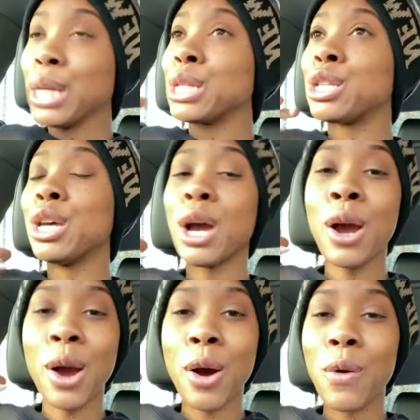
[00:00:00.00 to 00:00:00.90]

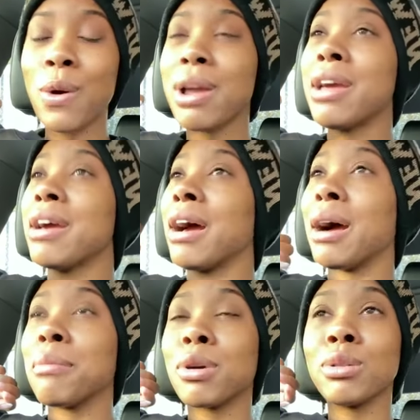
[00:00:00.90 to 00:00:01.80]
So
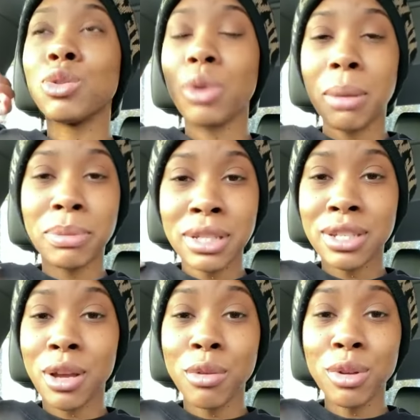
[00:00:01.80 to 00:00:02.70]
I'm gonna drop
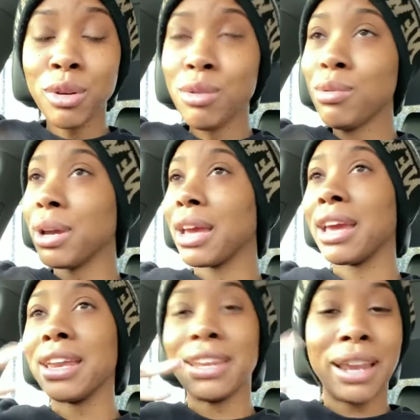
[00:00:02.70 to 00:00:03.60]
this on you
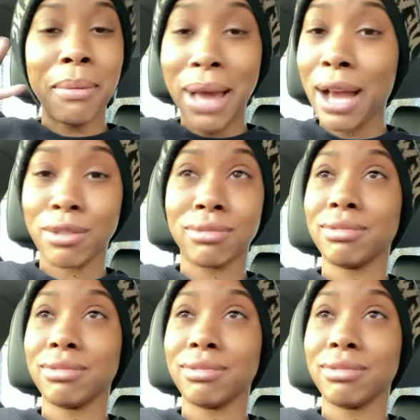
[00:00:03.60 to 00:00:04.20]
and then I'm out.